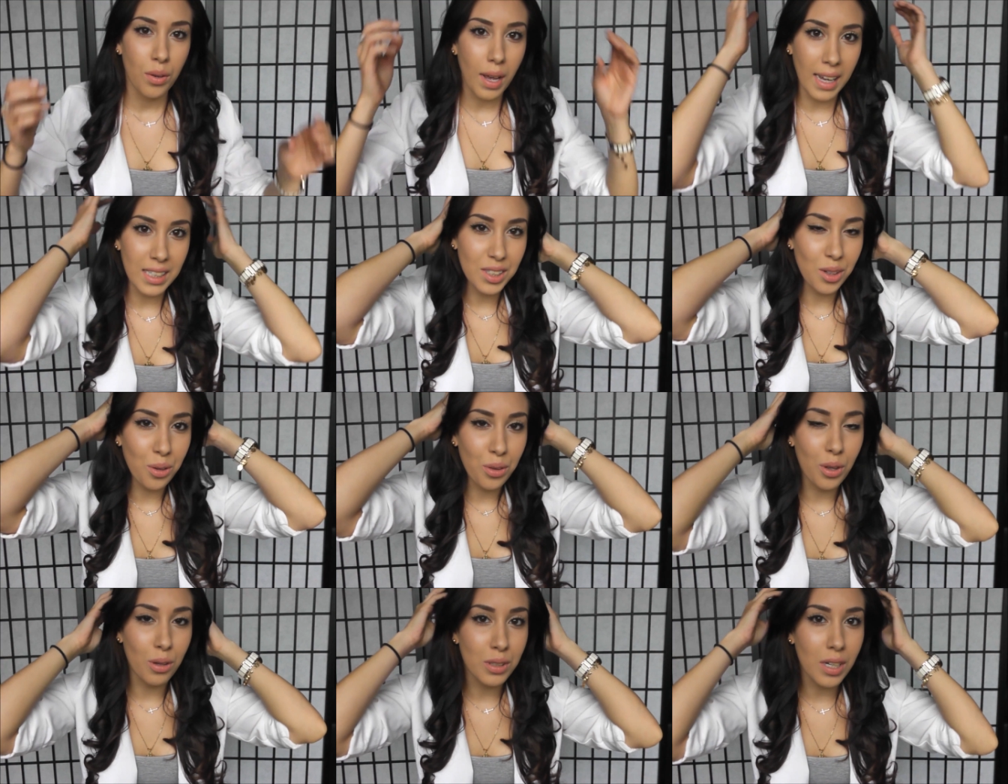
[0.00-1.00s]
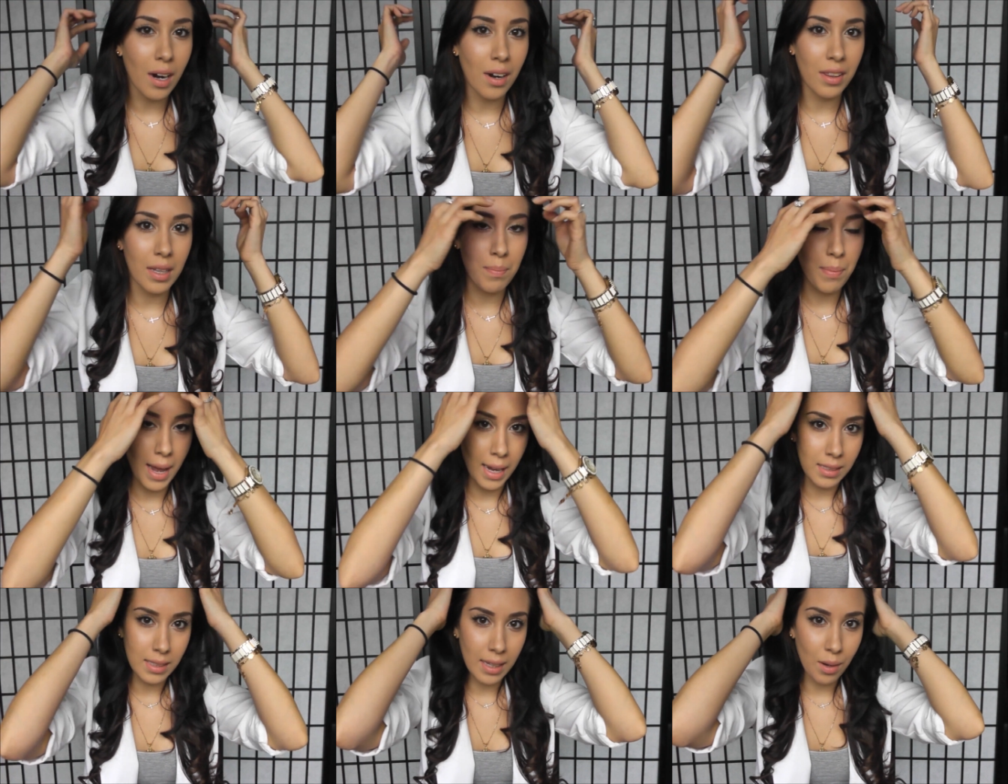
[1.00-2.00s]
Okay, so those are the
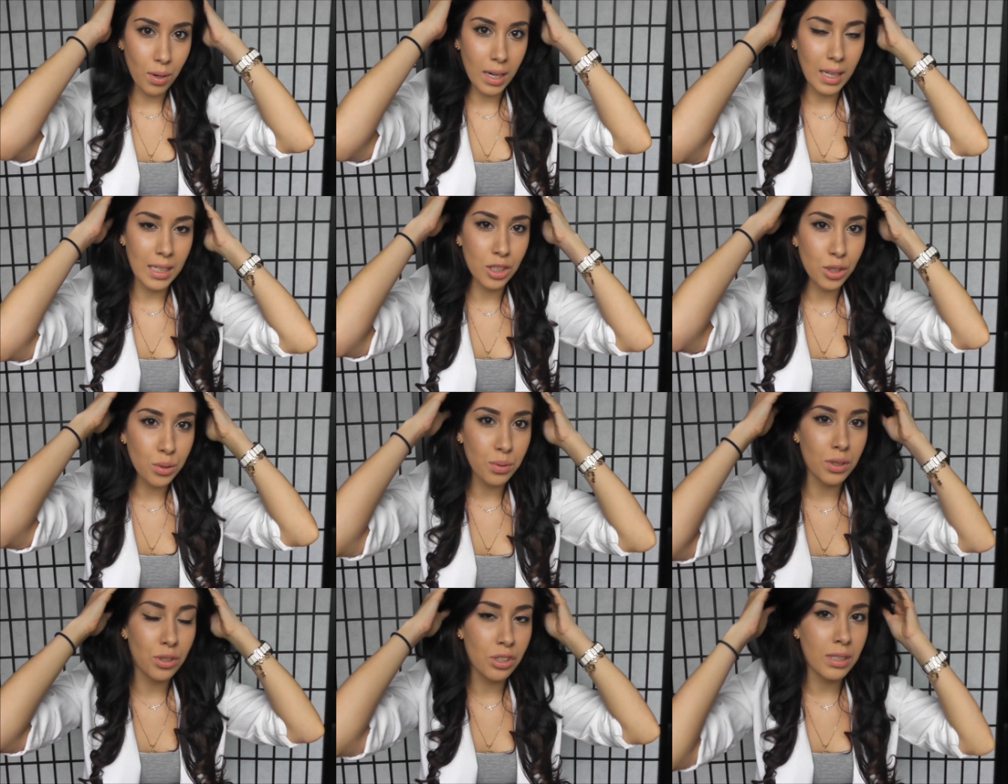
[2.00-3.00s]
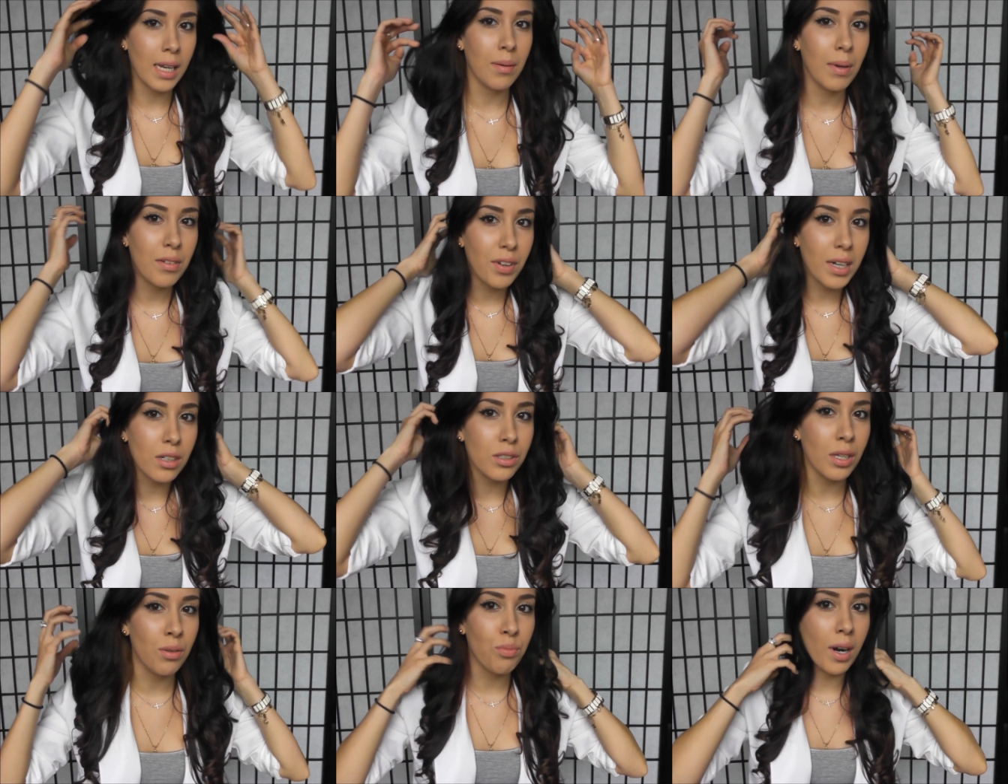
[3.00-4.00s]
bangs, and then what I like to do is just take my
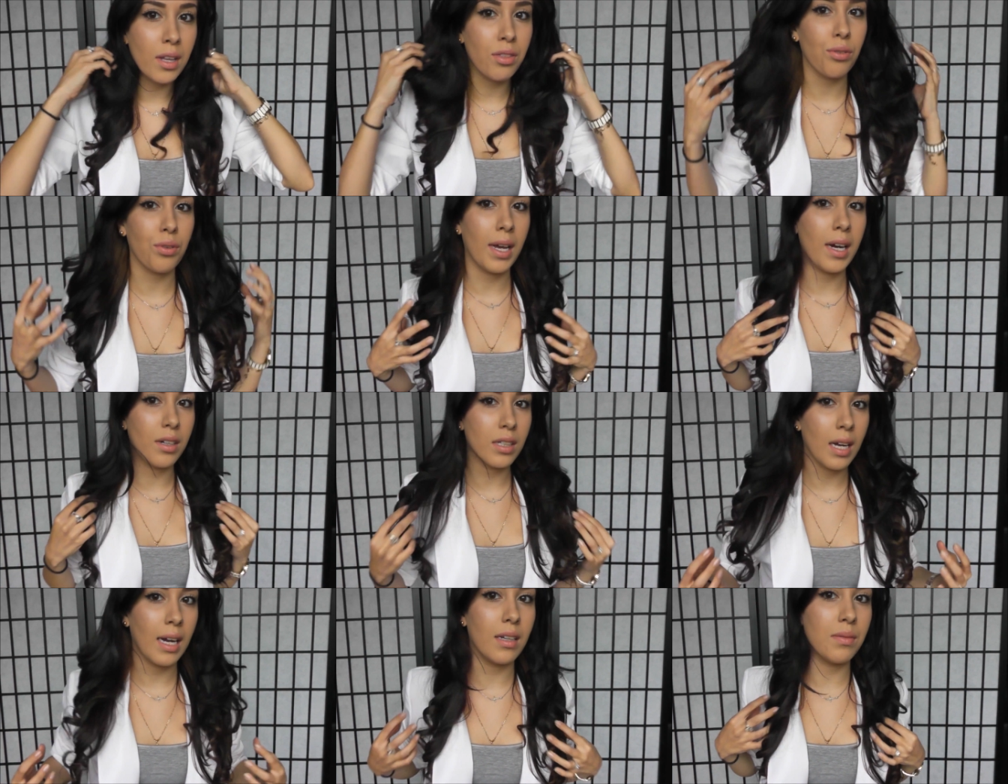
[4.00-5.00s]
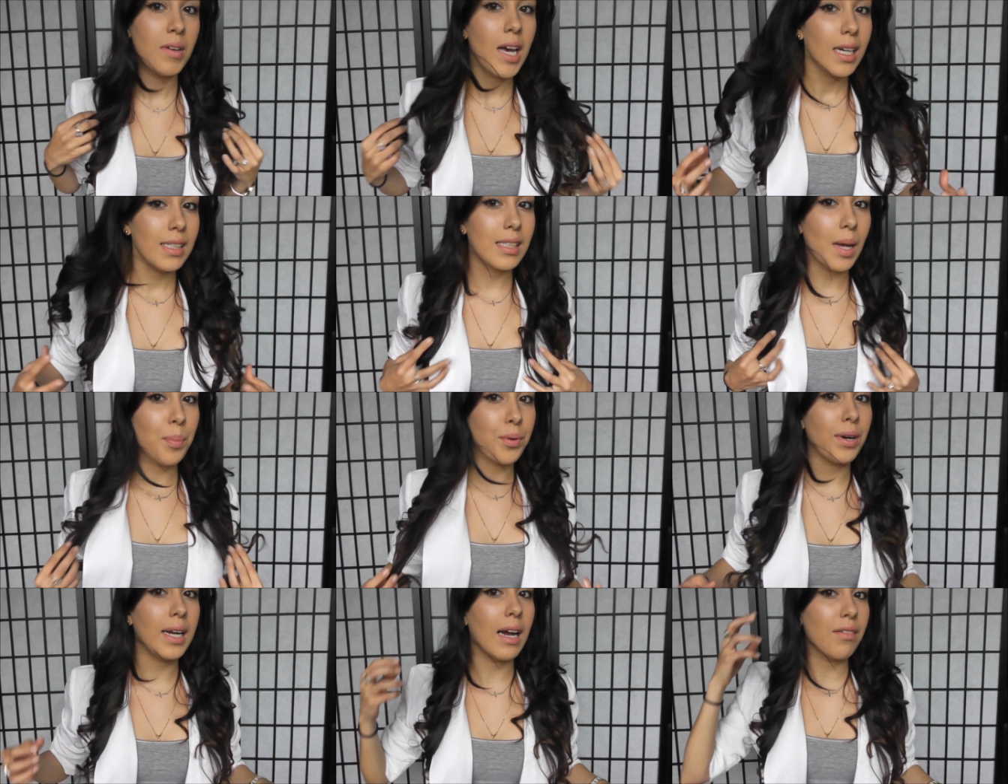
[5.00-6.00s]
fingers and run it through the hair to kind of
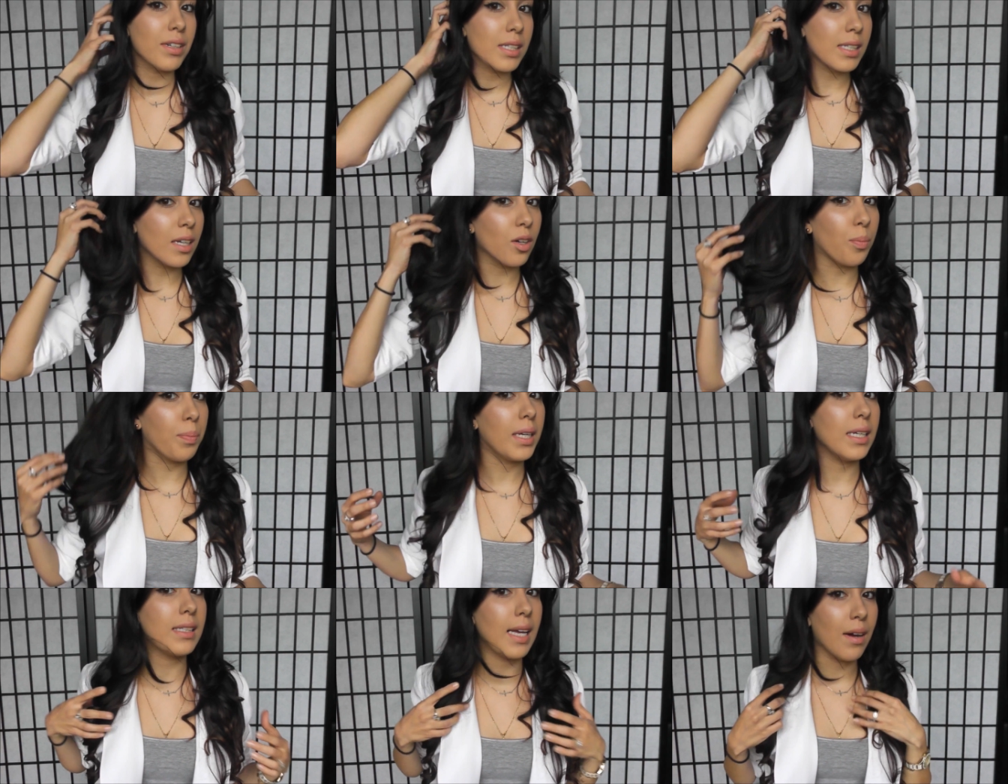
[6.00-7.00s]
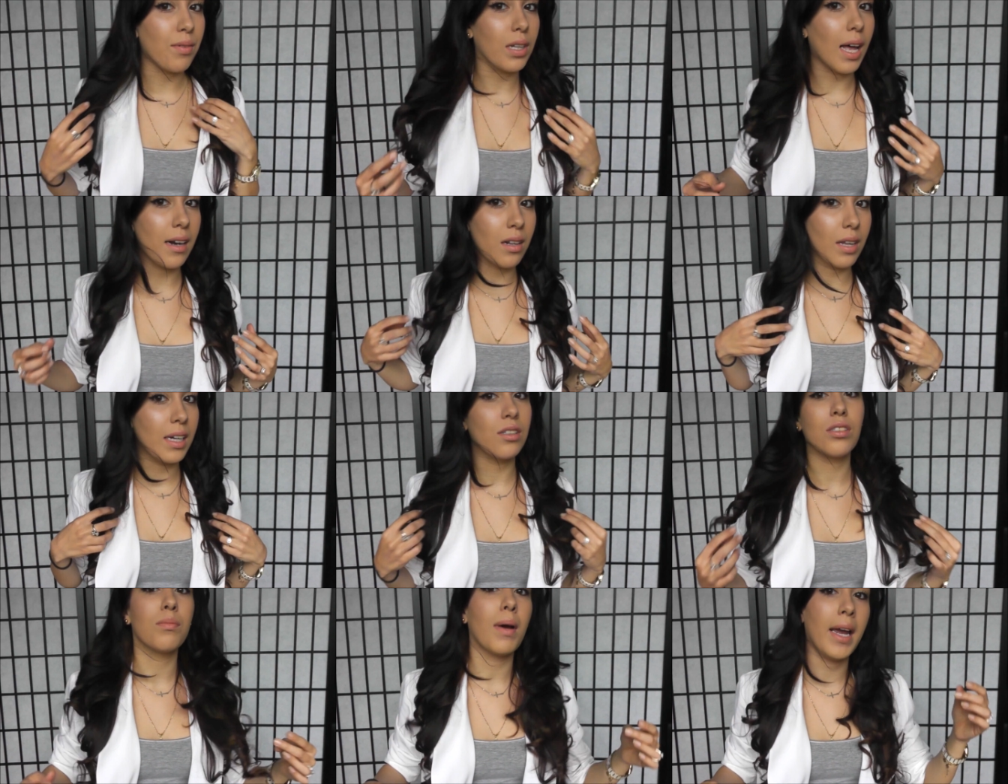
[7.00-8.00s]
separate every single piece. I have a lot of
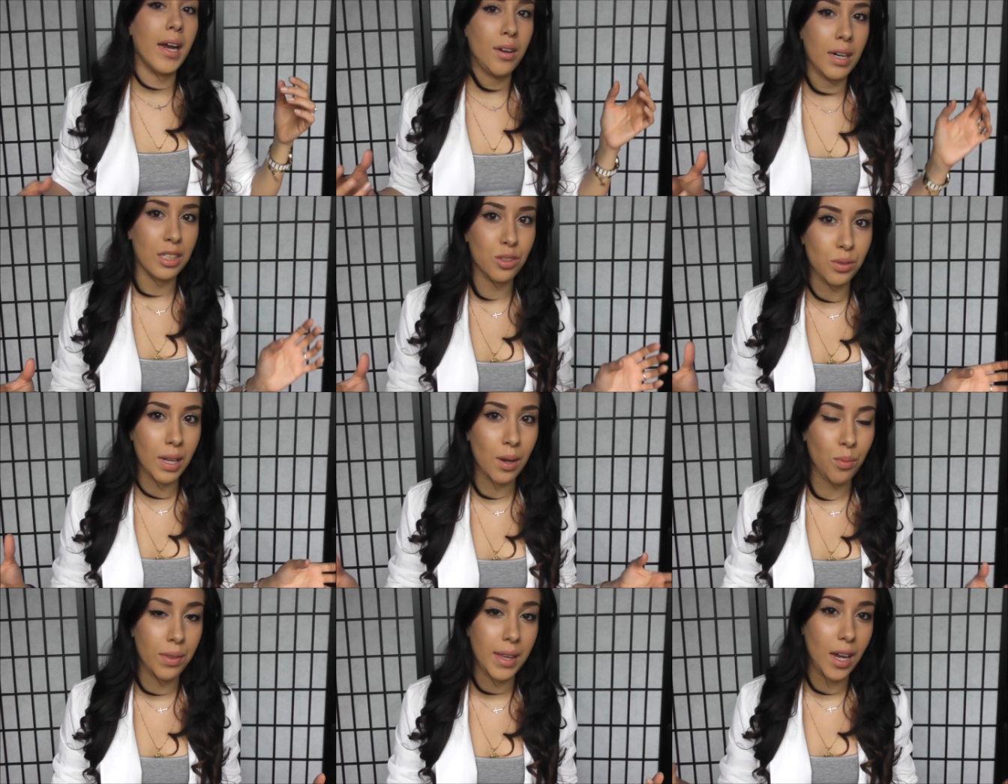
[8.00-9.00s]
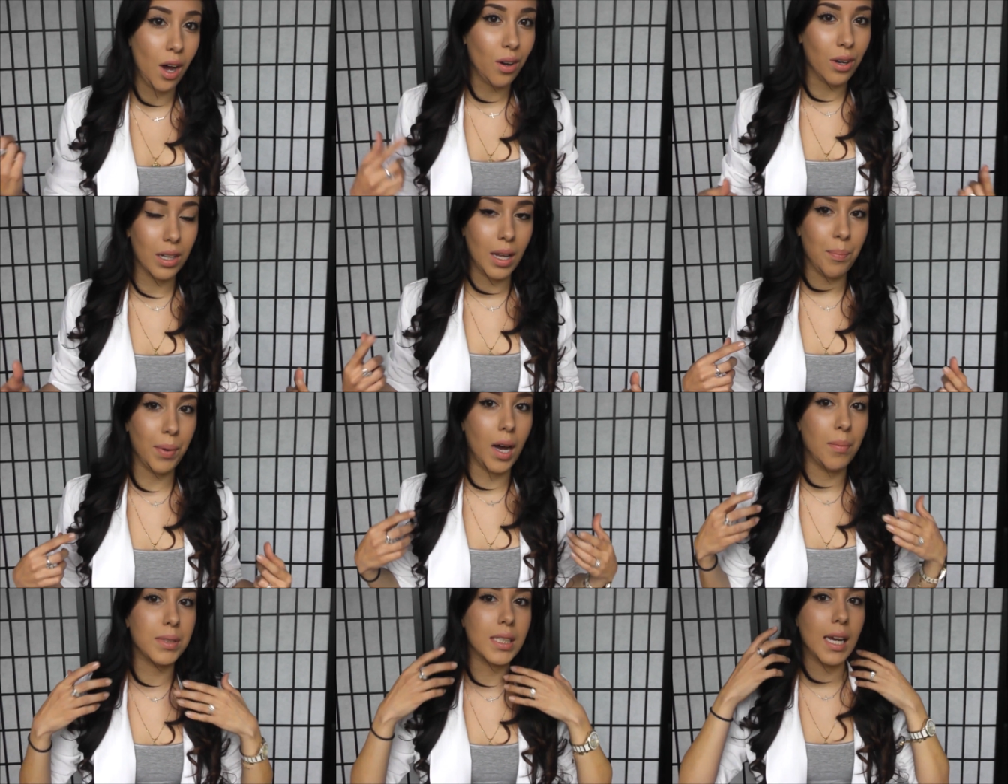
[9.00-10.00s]
layers in my hair and I don't like when they all clump
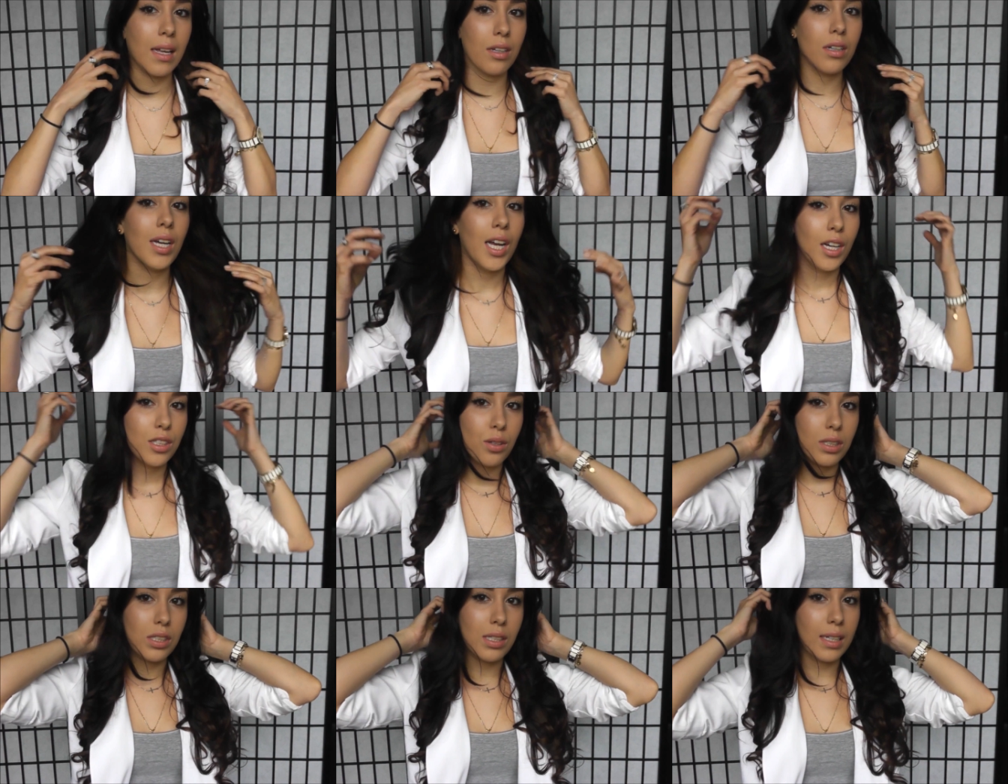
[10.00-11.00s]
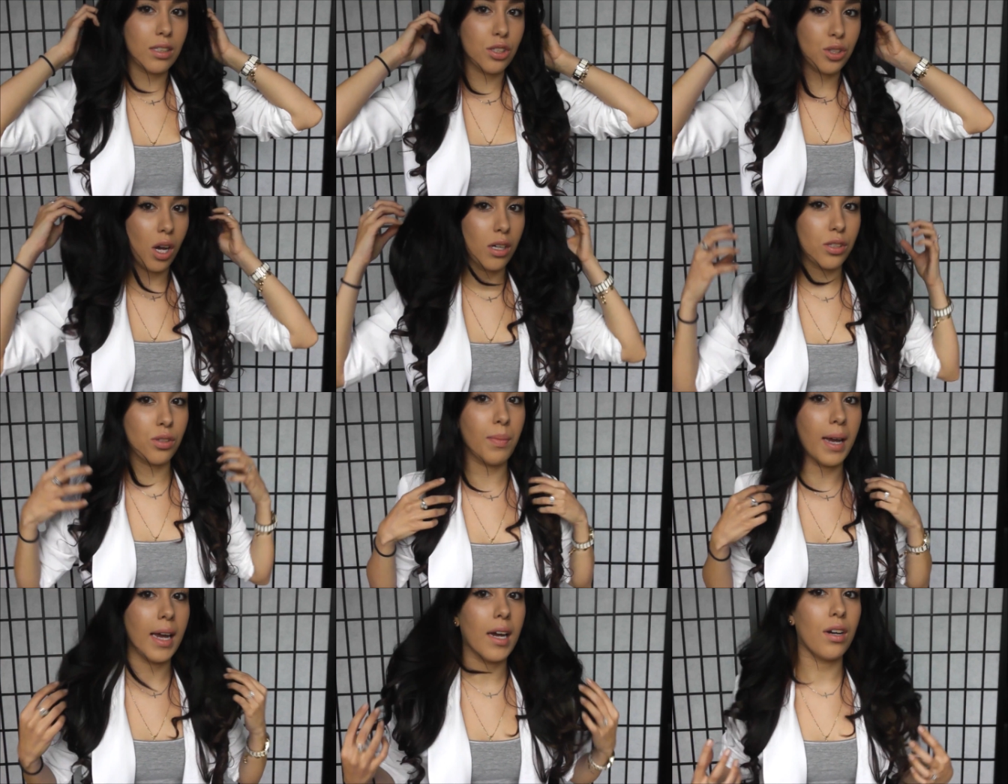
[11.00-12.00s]
up together, so I just like to tousle
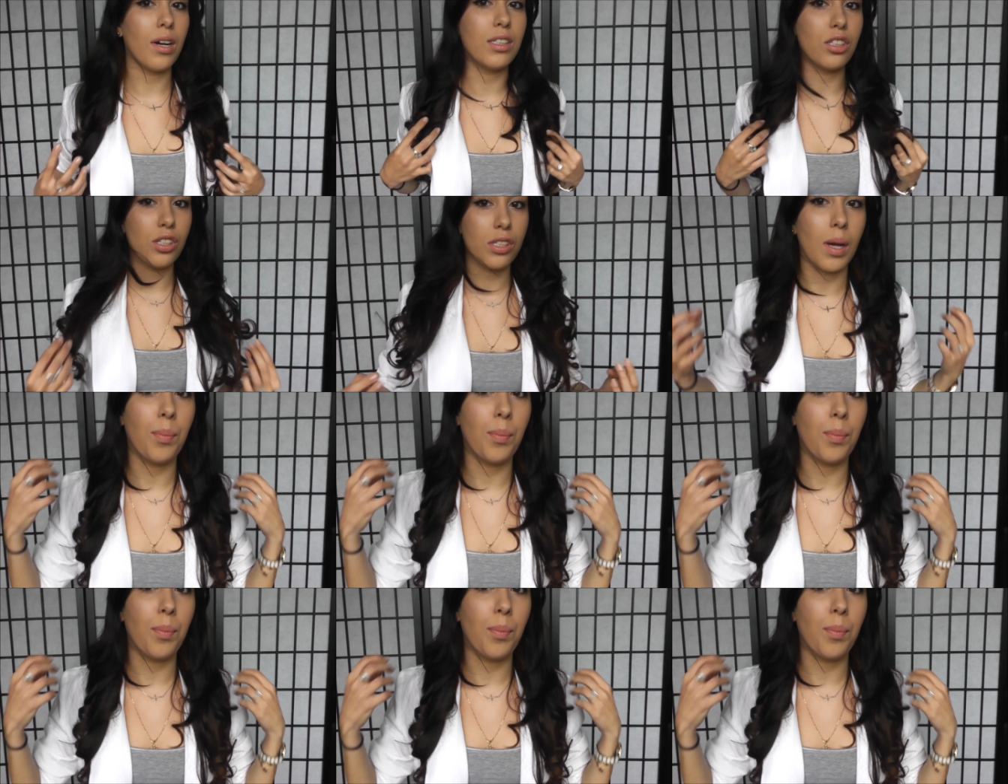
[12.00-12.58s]
my hair and just